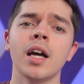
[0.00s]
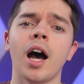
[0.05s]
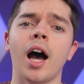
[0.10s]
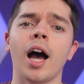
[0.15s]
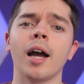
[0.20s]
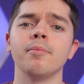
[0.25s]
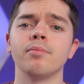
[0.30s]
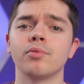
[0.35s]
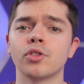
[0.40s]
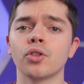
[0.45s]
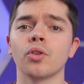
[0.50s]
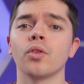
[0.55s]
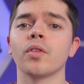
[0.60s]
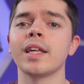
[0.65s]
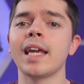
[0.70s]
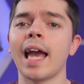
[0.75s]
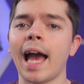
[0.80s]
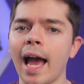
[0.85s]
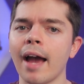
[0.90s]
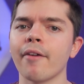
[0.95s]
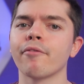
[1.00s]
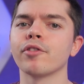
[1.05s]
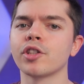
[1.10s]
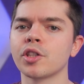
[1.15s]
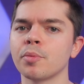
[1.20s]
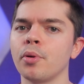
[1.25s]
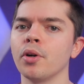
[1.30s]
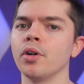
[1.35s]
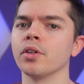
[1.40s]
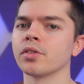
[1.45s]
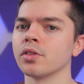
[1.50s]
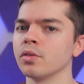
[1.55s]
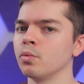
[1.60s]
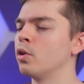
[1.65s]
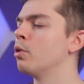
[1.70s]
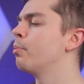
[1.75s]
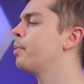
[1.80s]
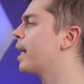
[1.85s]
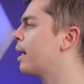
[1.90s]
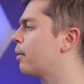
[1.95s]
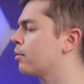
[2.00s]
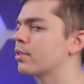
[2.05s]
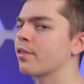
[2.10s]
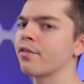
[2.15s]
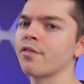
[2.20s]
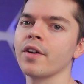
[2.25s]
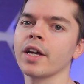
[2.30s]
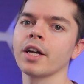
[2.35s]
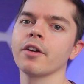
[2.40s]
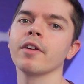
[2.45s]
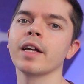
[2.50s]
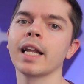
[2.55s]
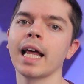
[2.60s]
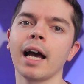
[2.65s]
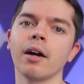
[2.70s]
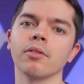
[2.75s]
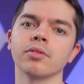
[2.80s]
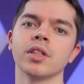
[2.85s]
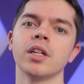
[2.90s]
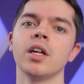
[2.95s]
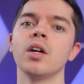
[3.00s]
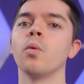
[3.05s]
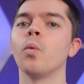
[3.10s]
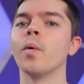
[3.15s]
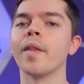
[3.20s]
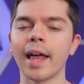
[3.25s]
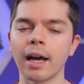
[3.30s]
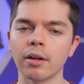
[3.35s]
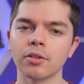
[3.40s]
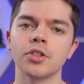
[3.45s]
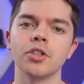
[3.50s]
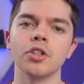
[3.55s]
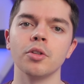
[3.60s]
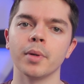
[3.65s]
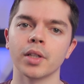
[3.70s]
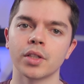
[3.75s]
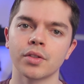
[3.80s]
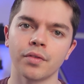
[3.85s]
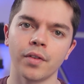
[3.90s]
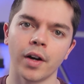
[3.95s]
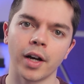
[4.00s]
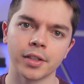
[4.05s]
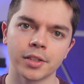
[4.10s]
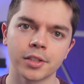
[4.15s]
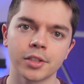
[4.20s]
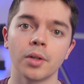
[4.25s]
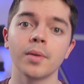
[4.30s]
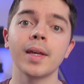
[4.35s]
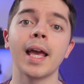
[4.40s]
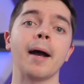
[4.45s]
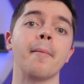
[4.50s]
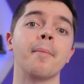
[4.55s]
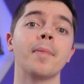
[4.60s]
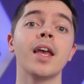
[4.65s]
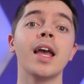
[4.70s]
I'm sure the average person will be able to figure it out without too much fuss. So yeah,